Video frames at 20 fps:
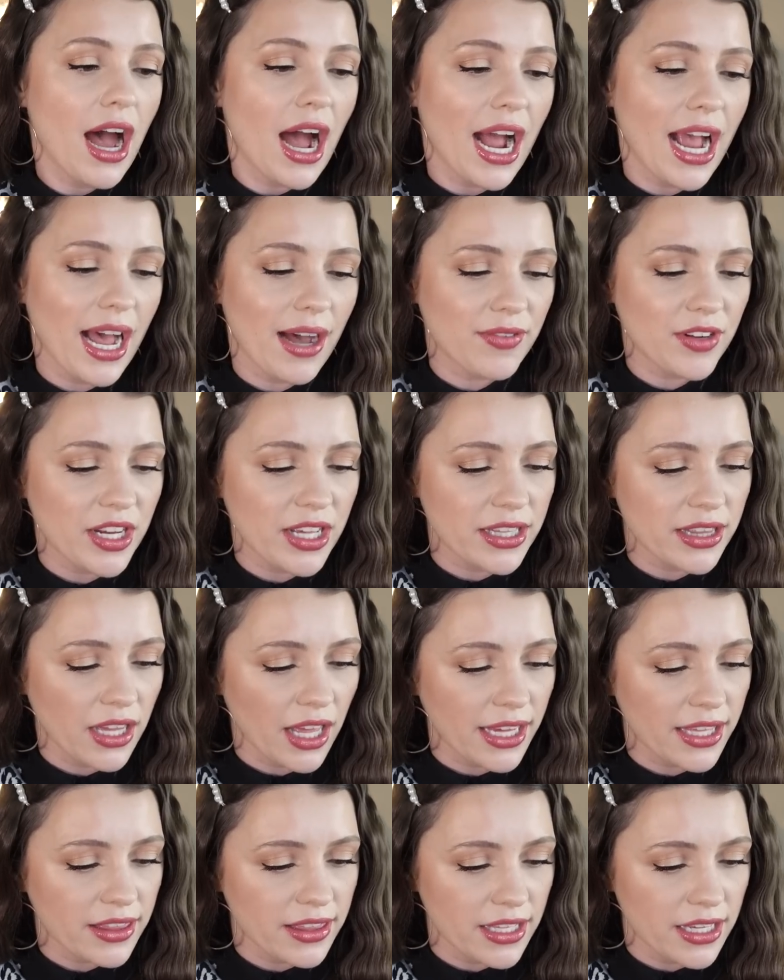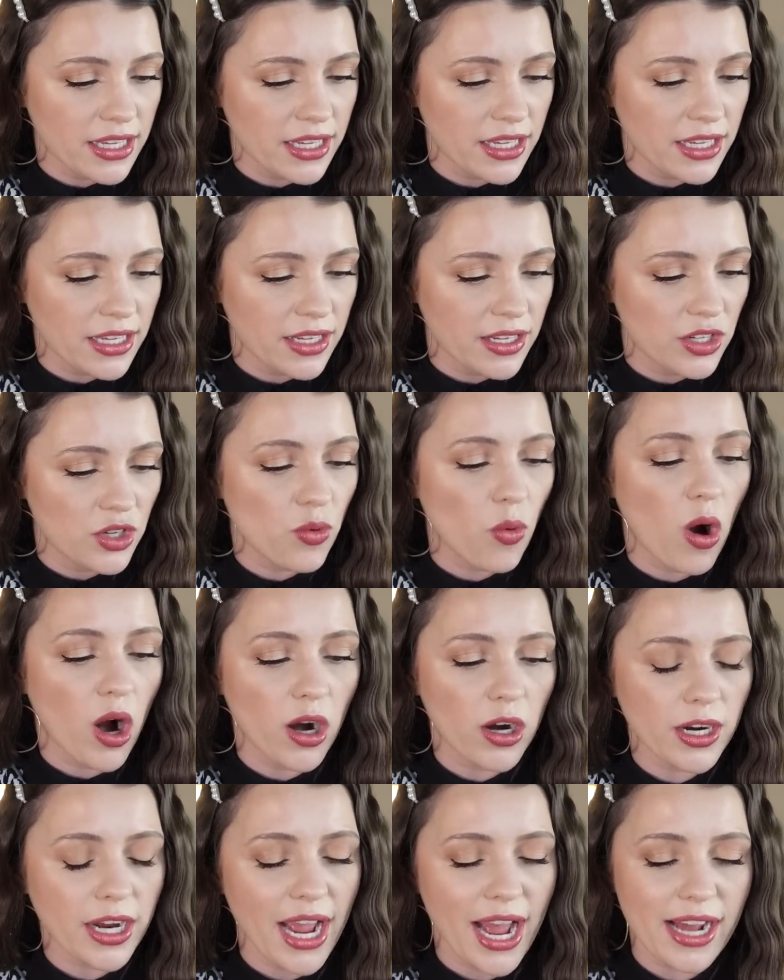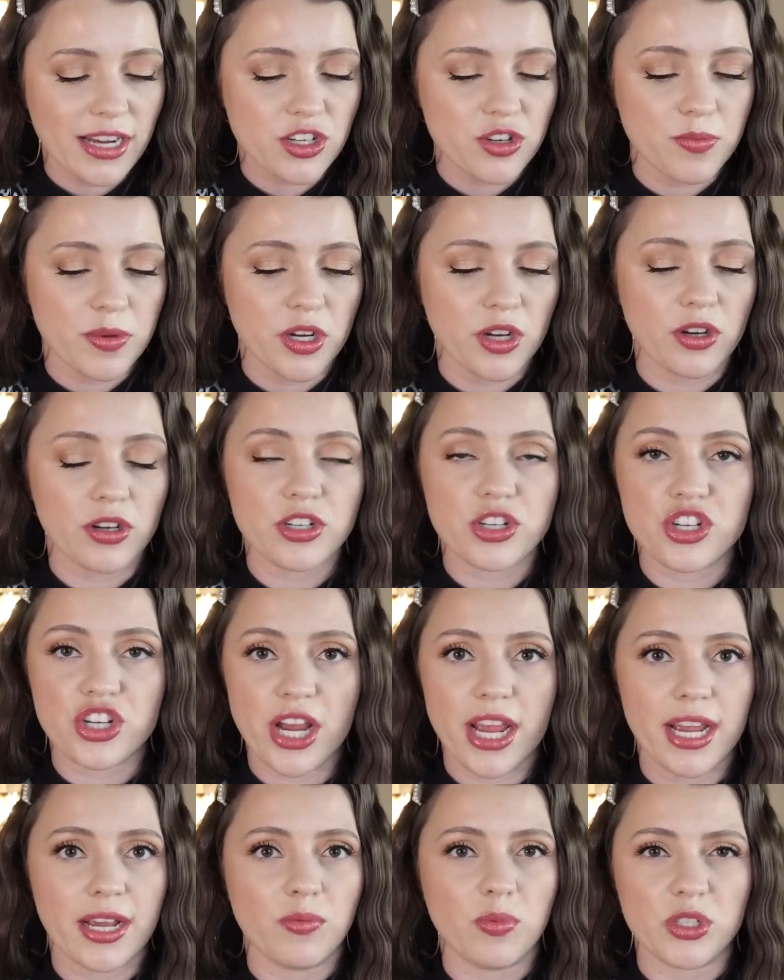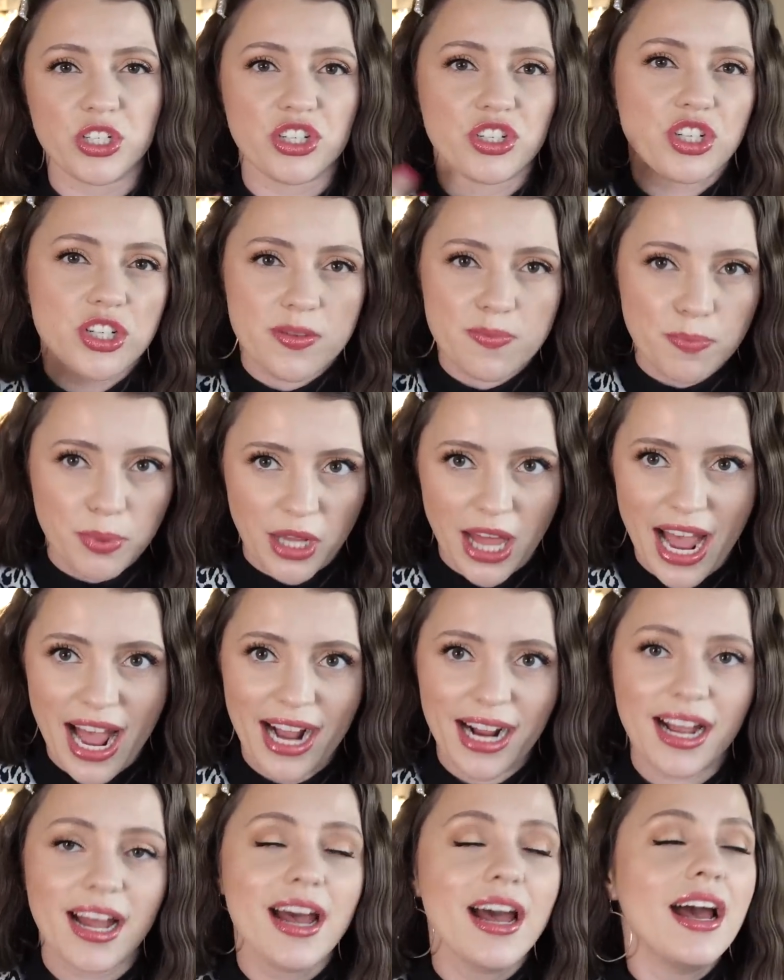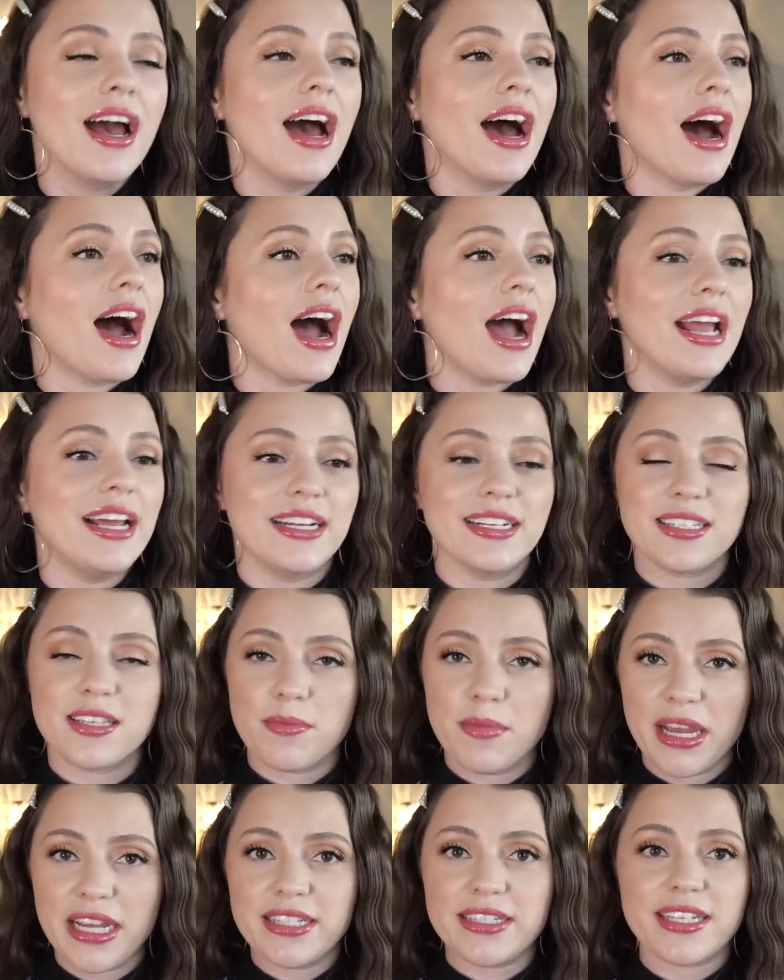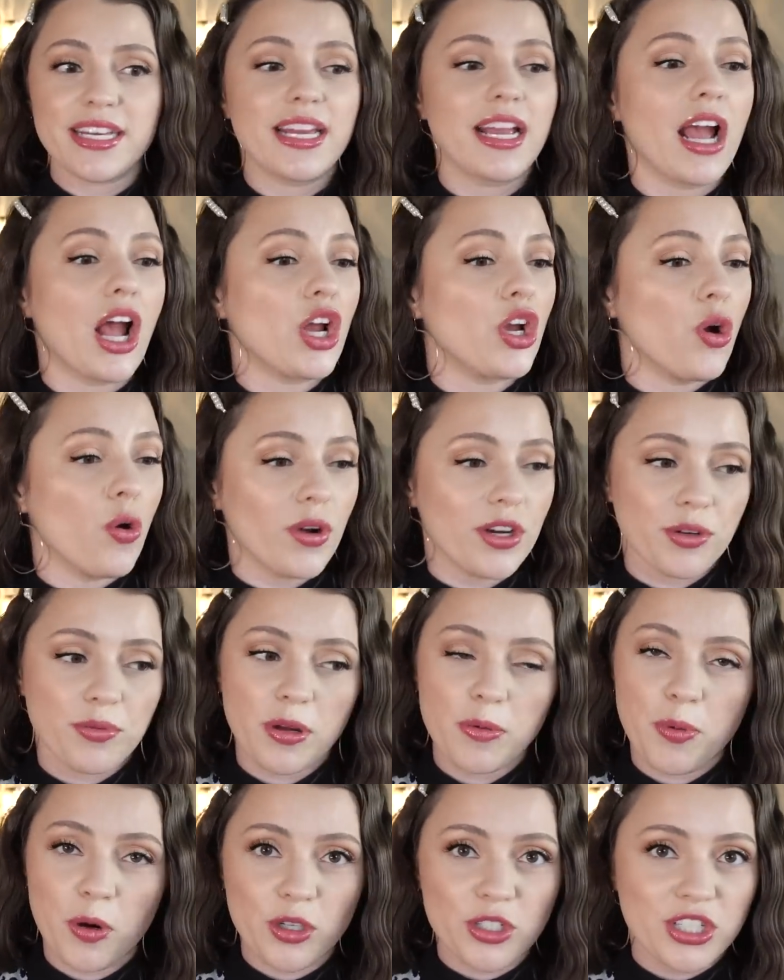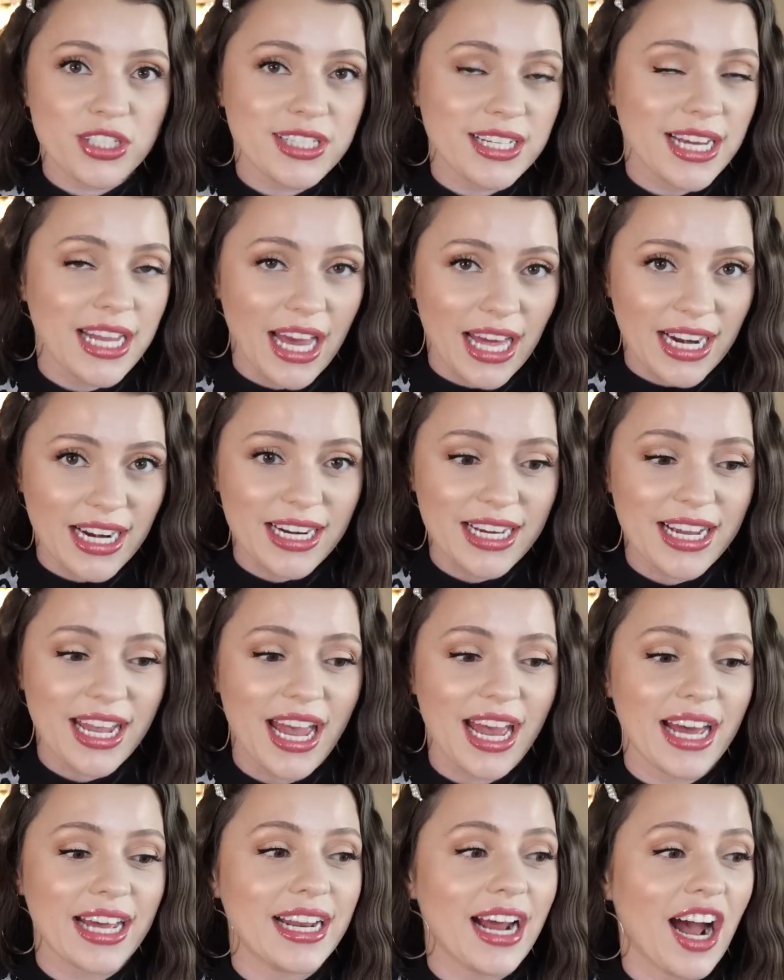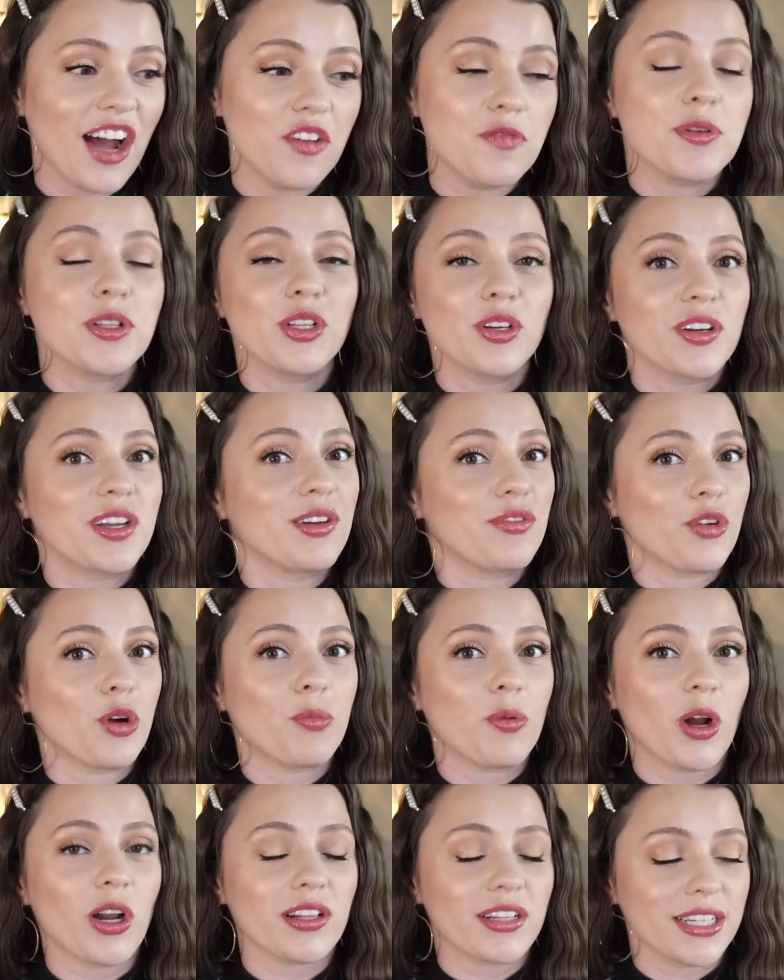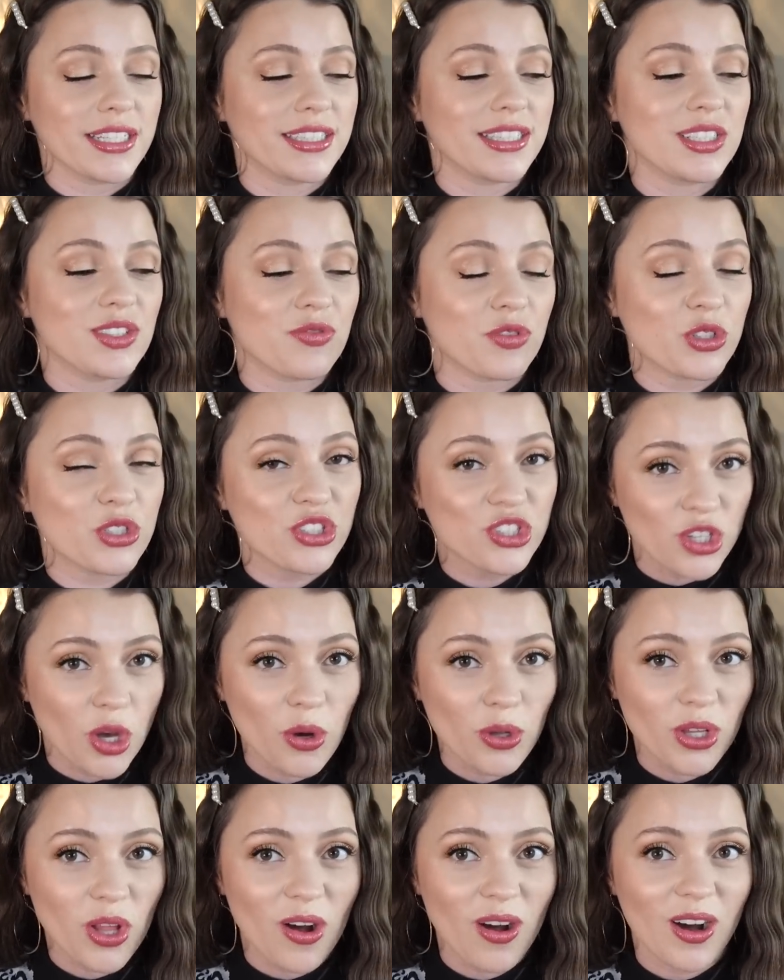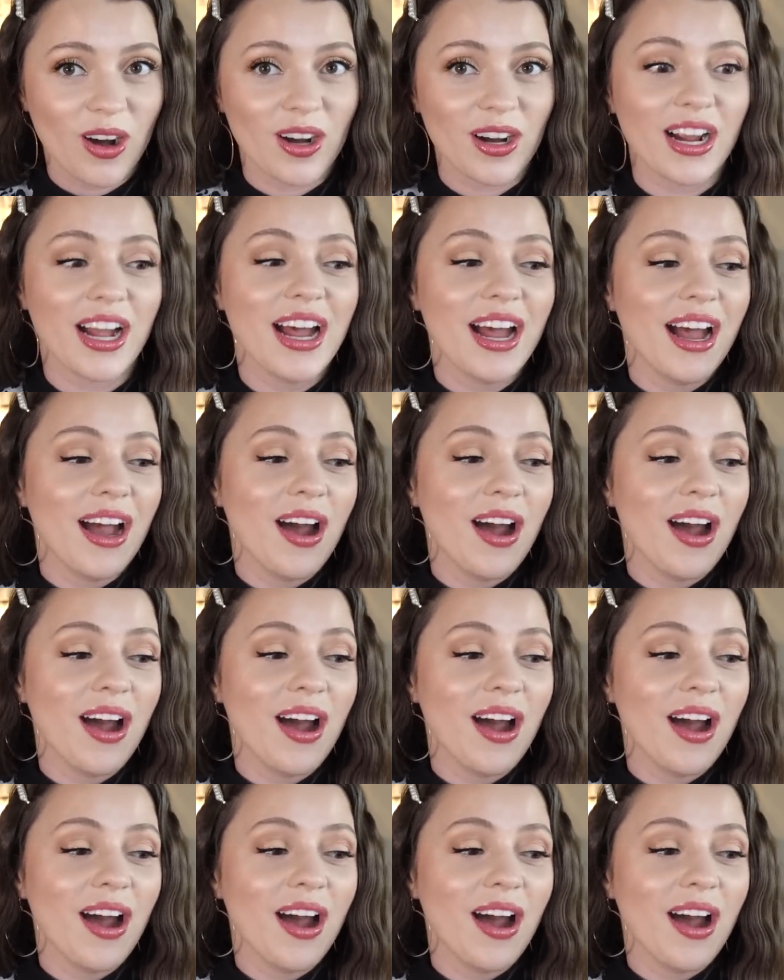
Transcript: I have it in like the noir cashmere shade, which is just black. It is amazing. Going to repurchase again and again. I've been looking for a product like this for so long.